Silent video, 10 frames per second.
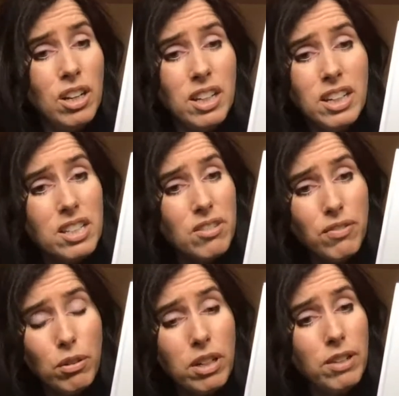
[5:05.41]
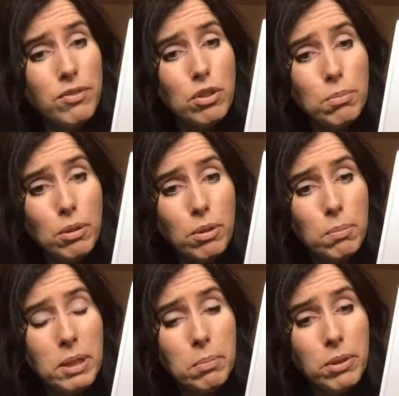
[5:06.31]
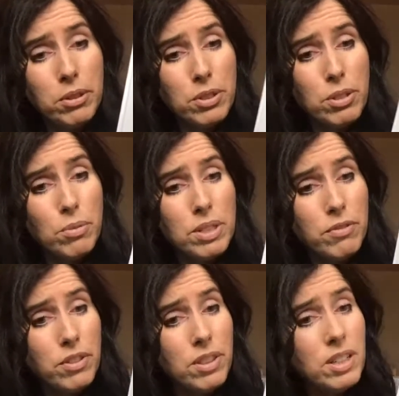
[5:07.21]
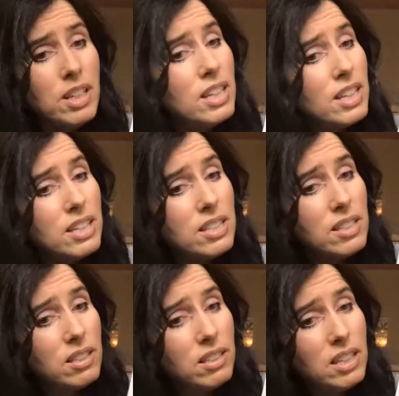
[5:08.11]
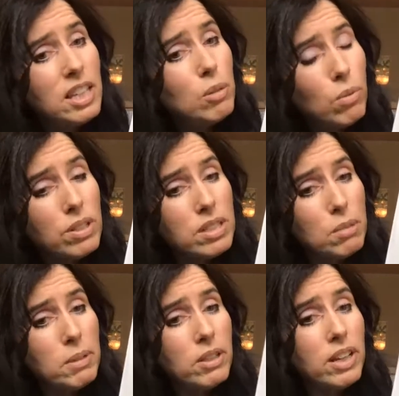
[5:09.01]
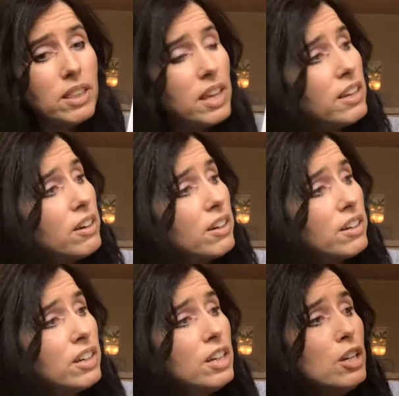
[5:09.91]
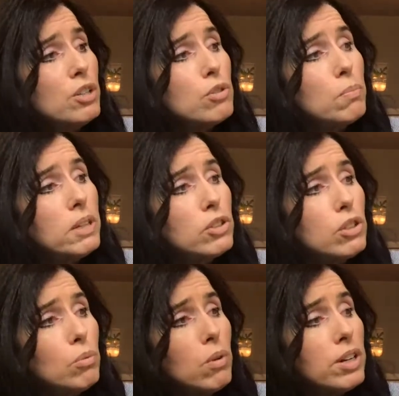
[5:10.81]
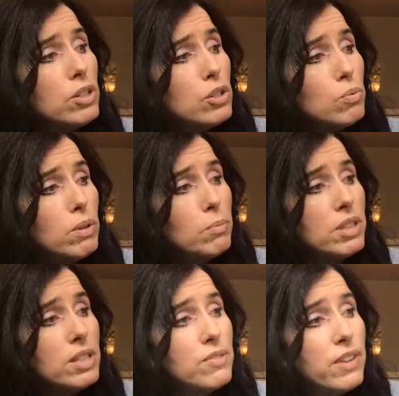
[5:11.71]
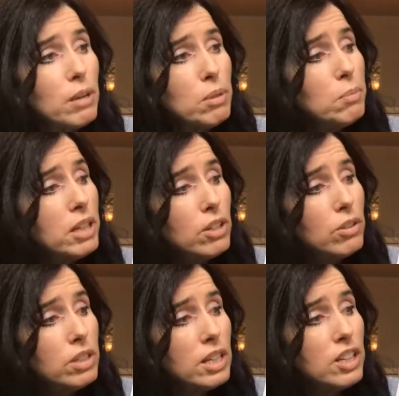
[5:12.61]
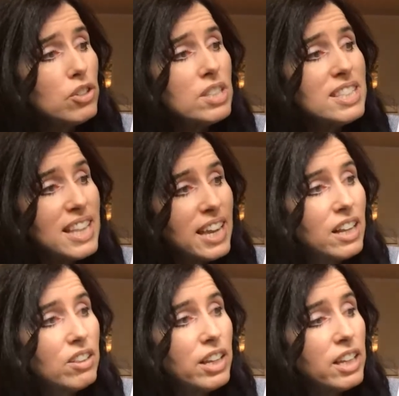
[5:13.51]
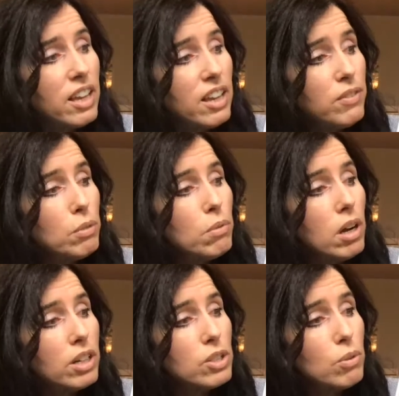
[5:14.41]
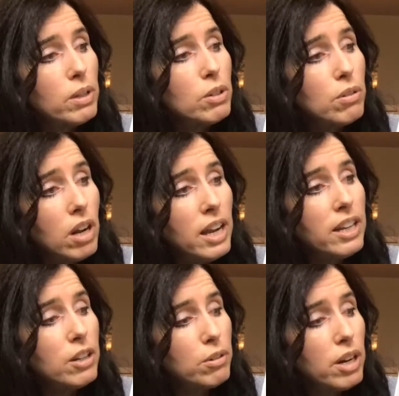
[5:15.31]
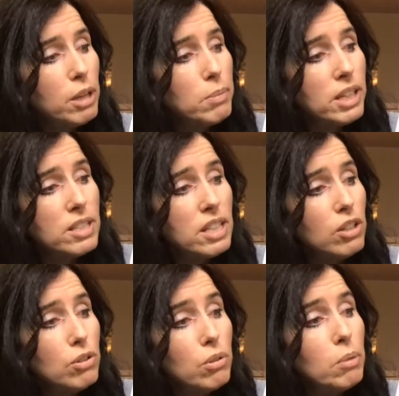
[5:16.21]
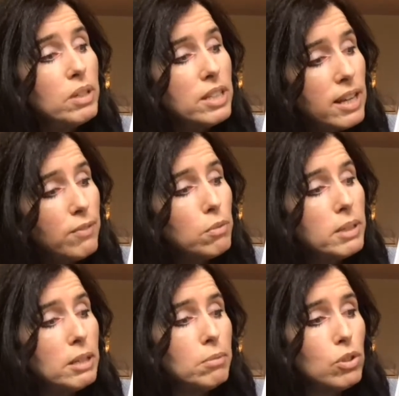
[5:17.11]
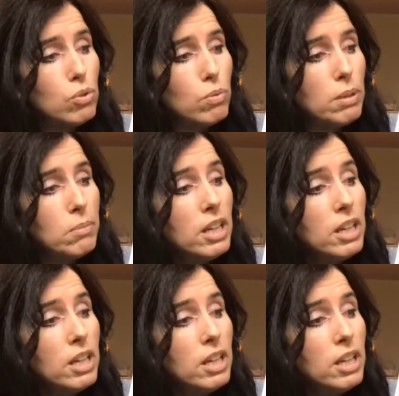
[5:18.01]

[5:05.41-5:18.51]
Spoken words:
He doesn't feel comfortable with people that are so different than he is, and he wants to be like they are. So Big Joe wanted to swim with his family, but he couldn't. He just sank like a heavy rock. So he cried and cried because he knew he would never be able to swim.